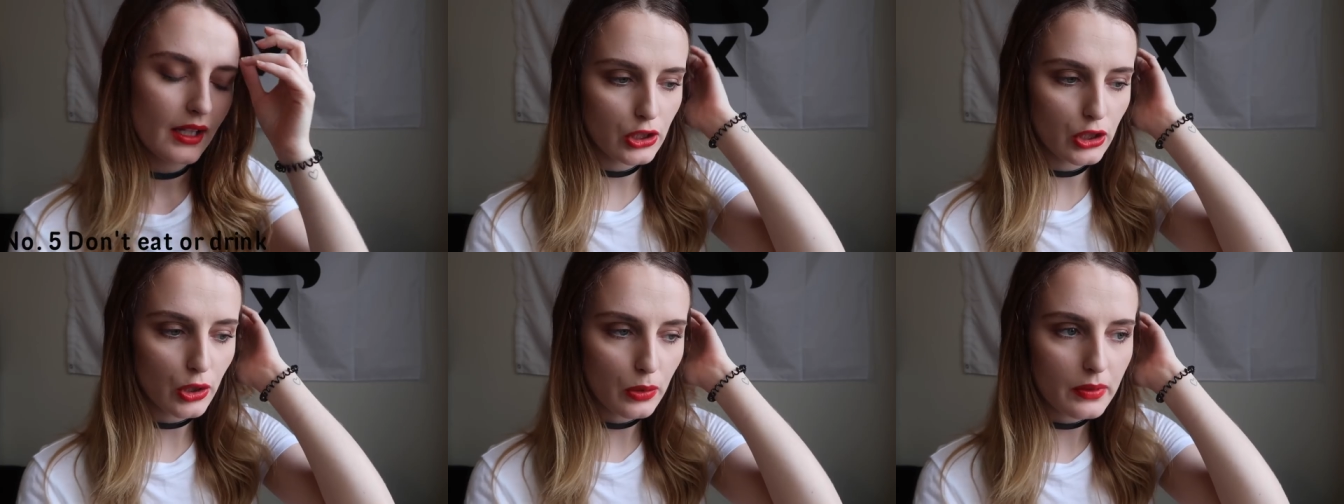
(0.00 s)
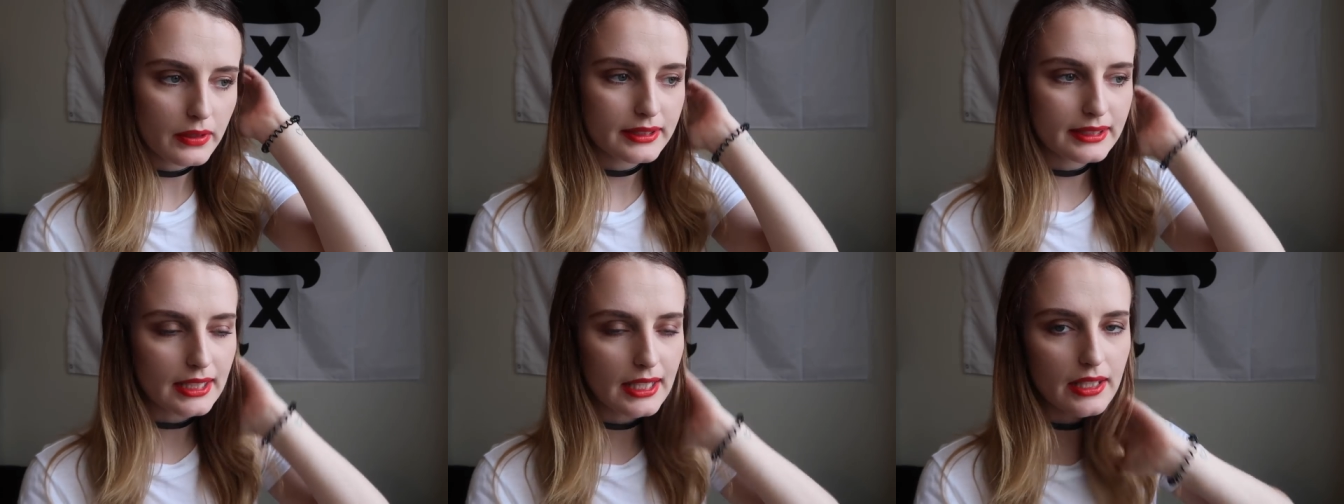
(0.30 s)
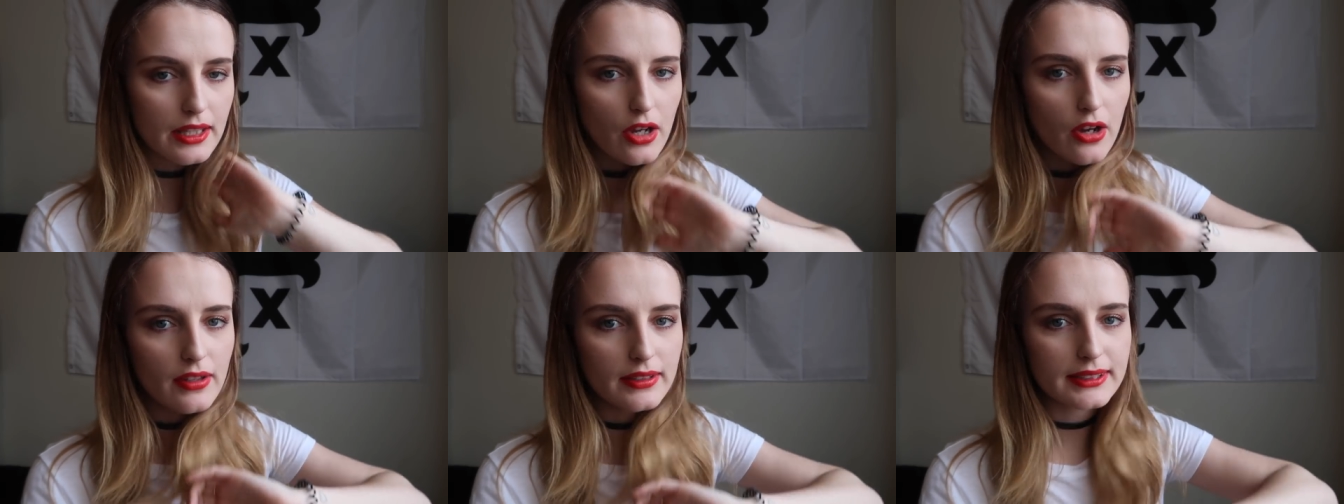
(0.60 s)
You will
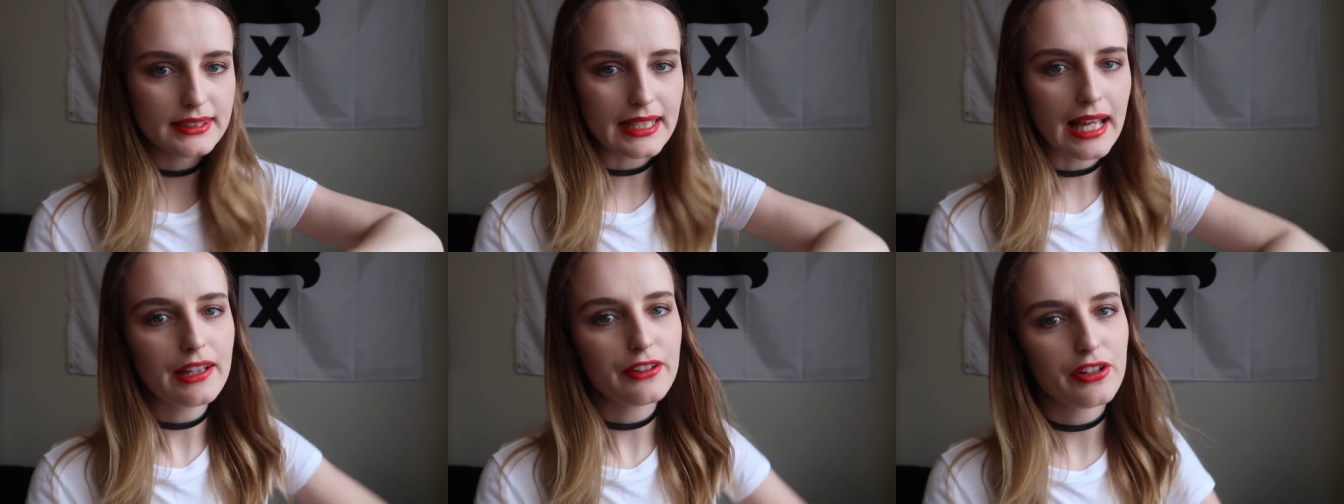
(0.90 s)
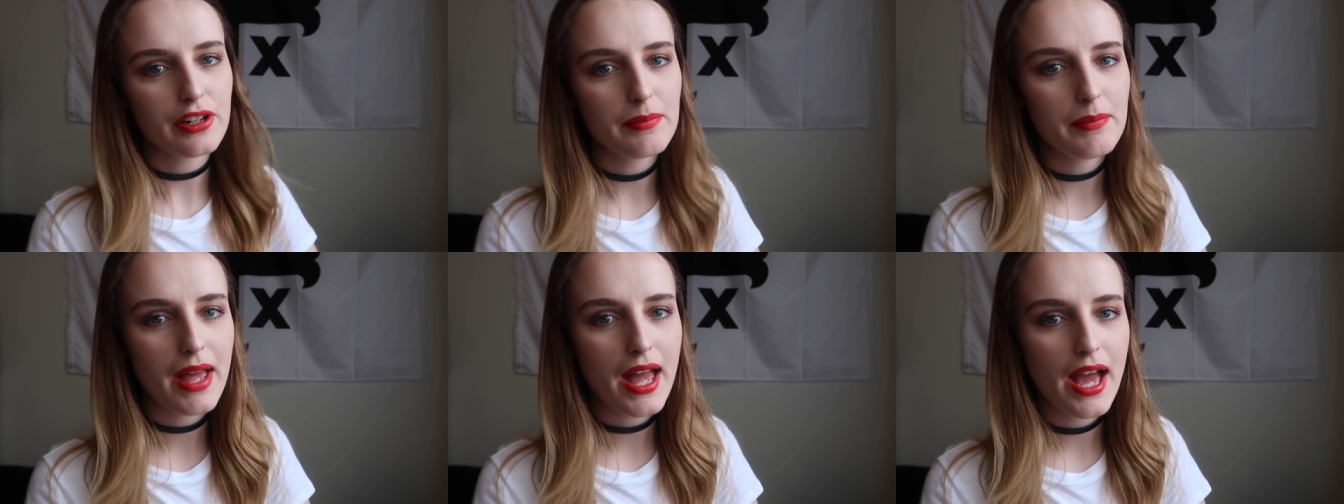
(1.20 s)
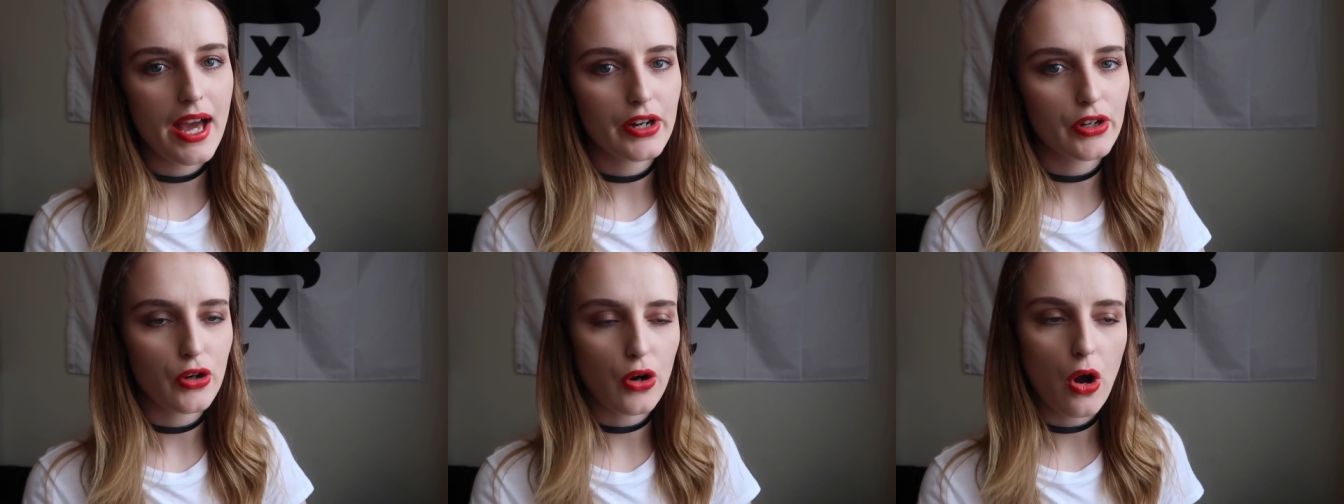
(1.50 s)
see the odd
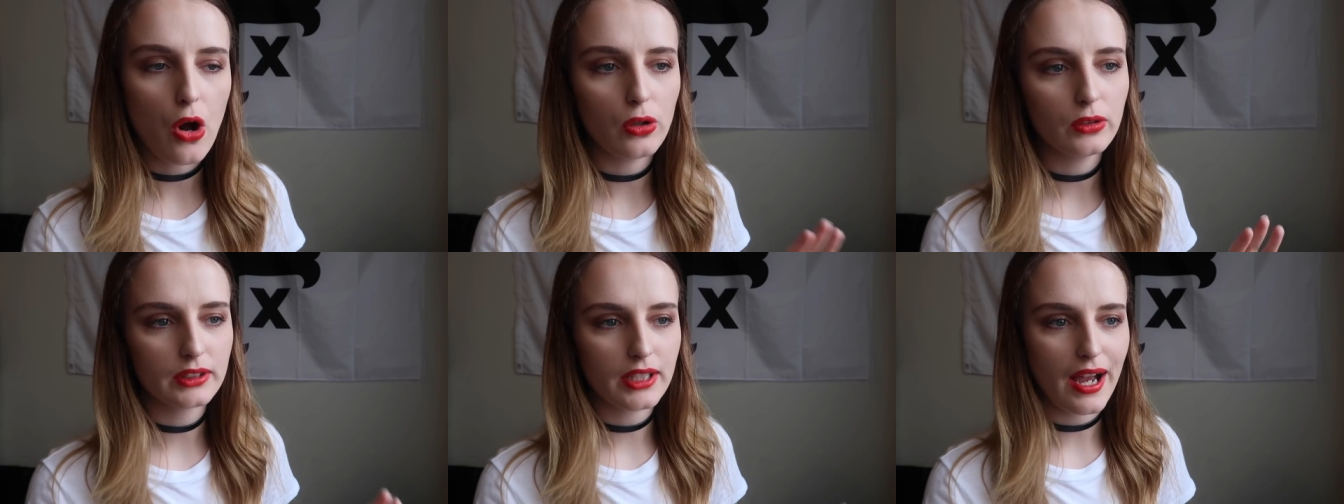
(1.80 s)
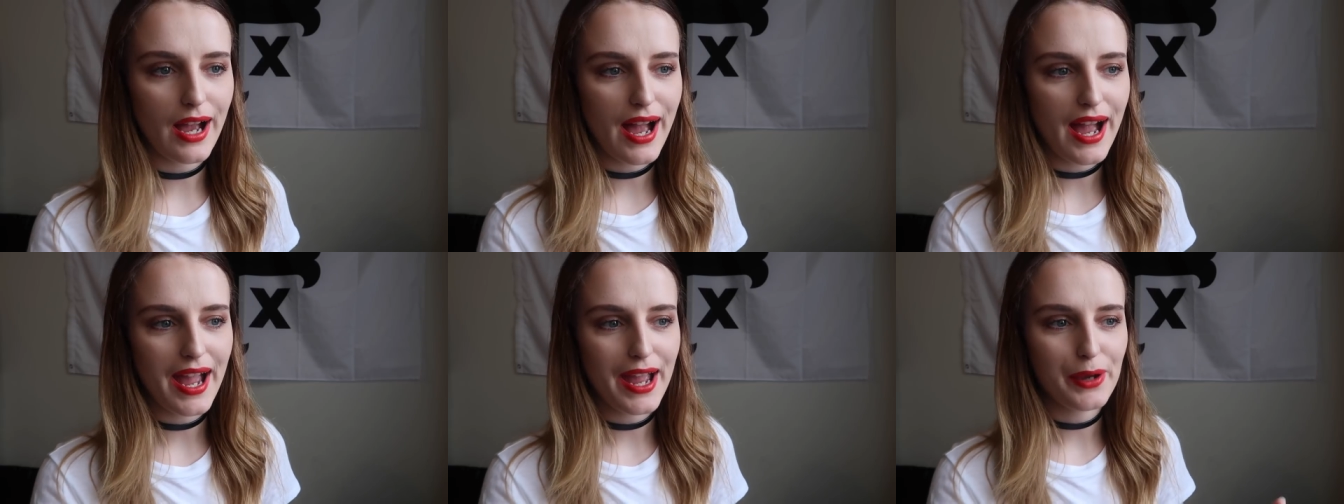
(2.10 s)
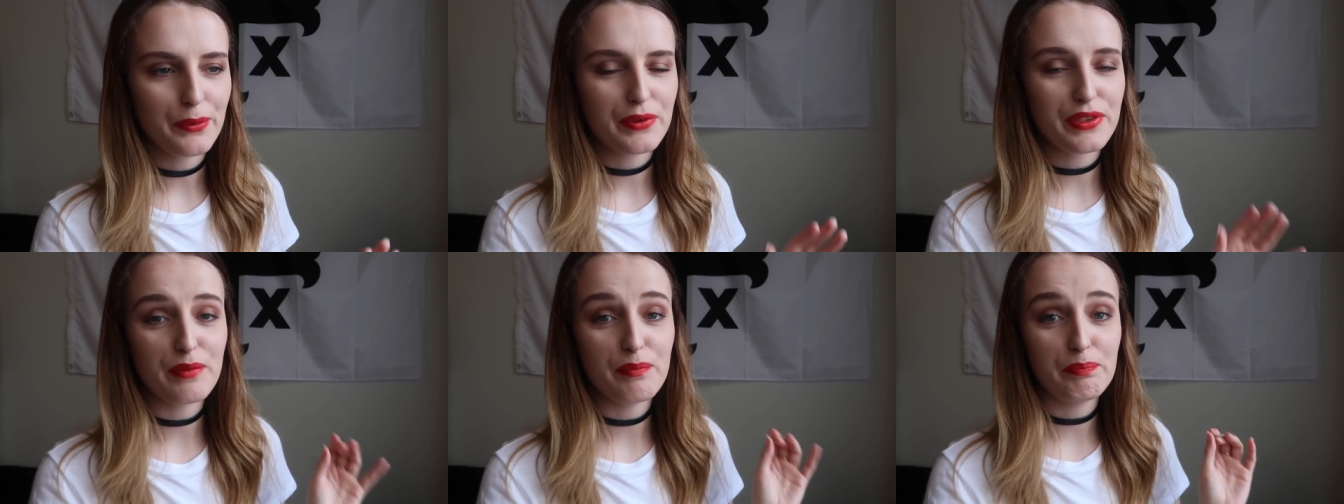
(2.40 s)
salaryman or old
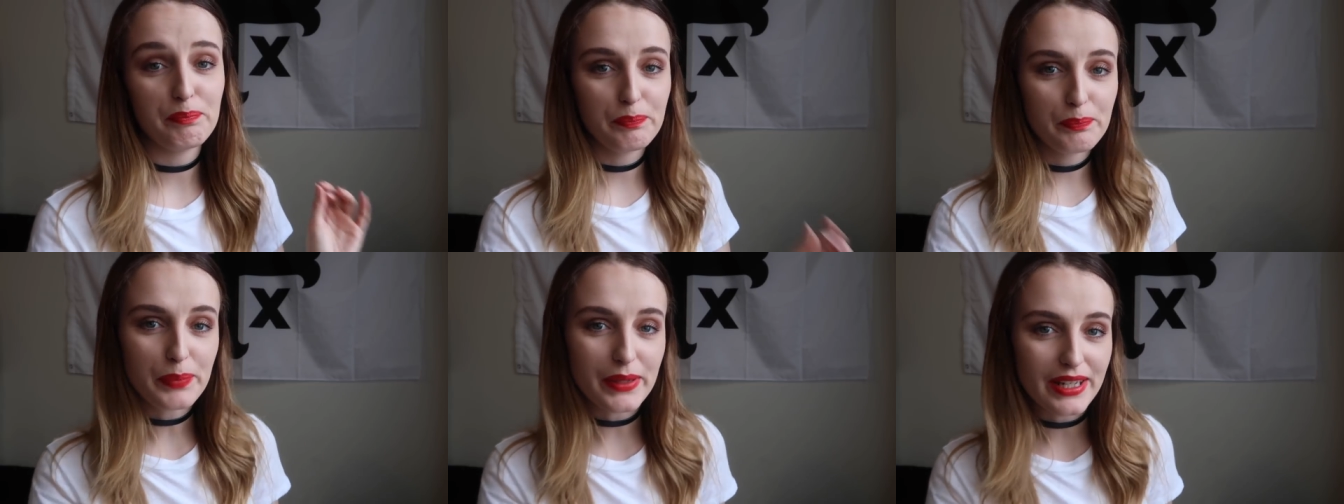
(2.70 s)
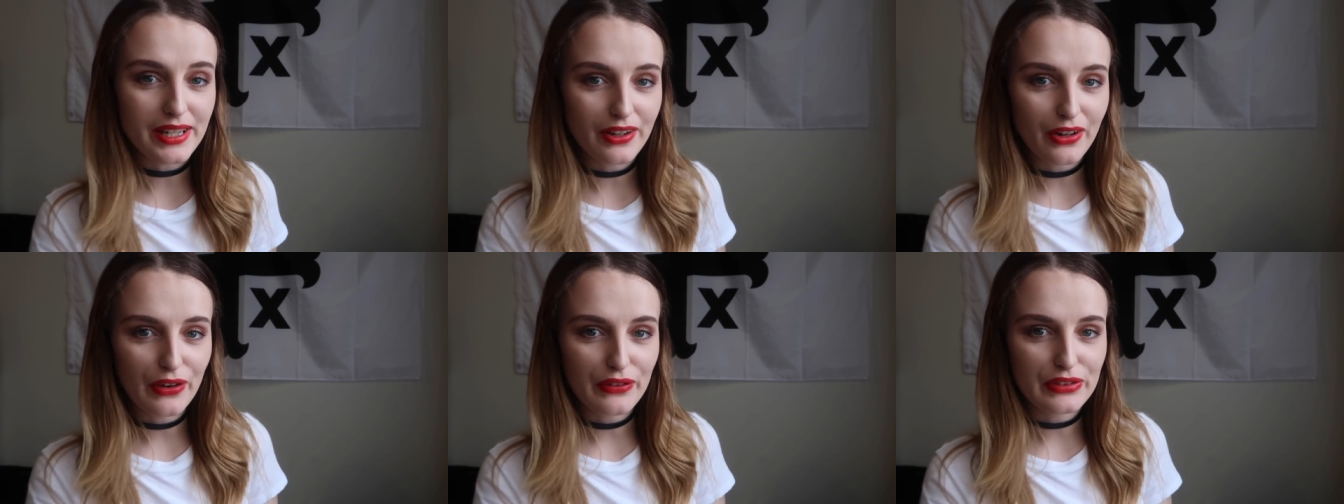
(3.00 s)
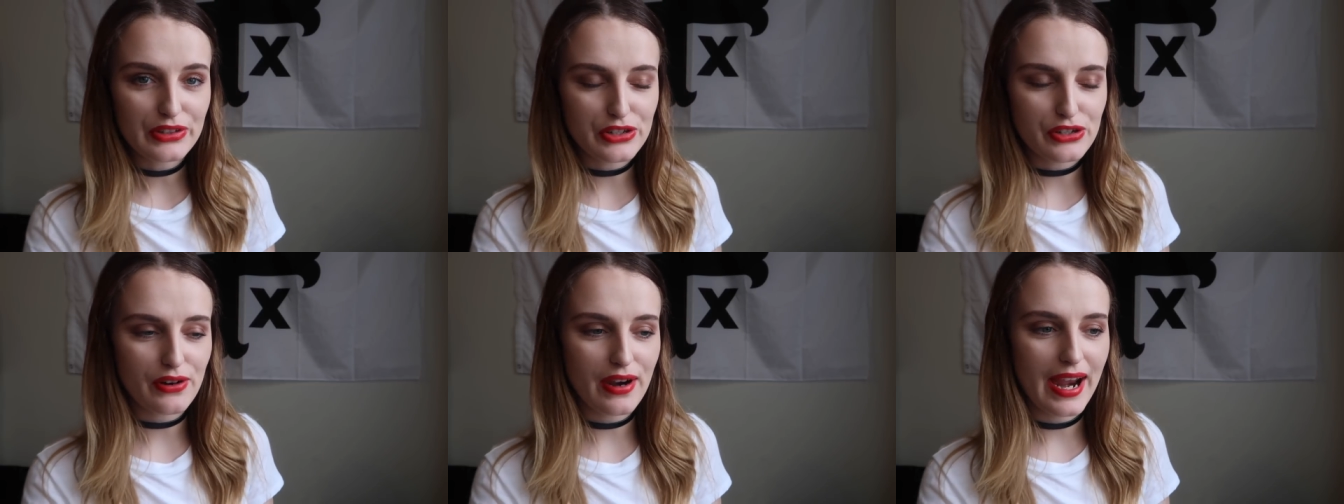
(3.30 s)
guy with a beer on
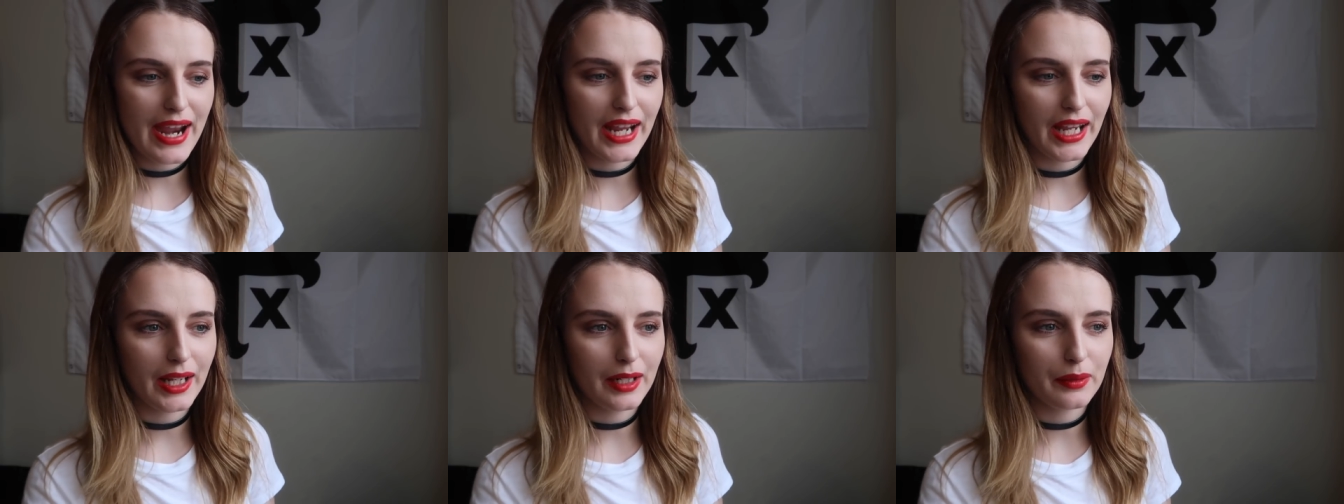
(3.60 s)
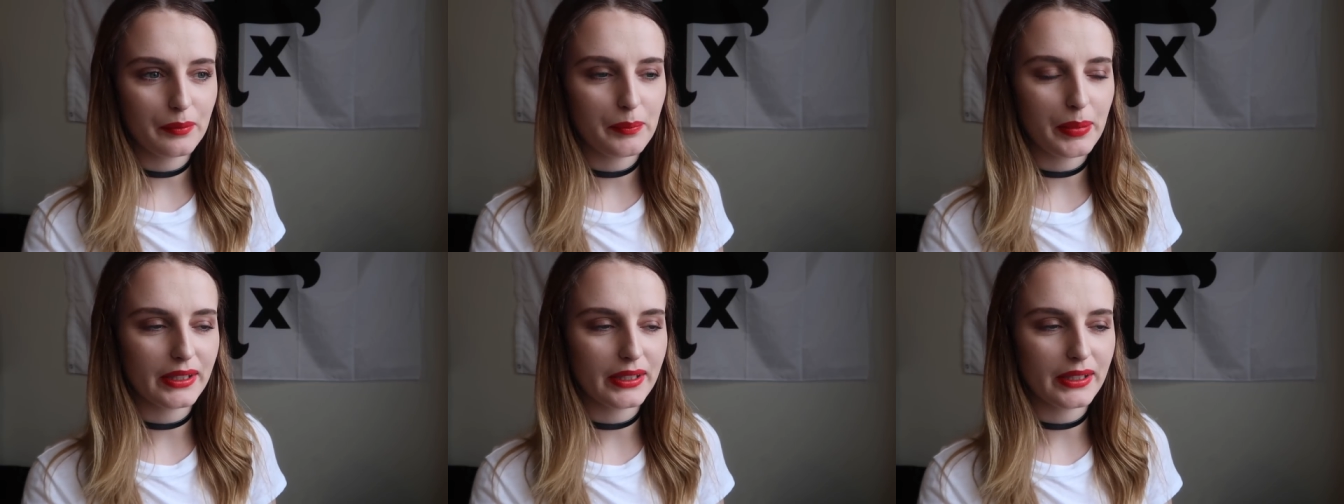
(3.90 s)
the train,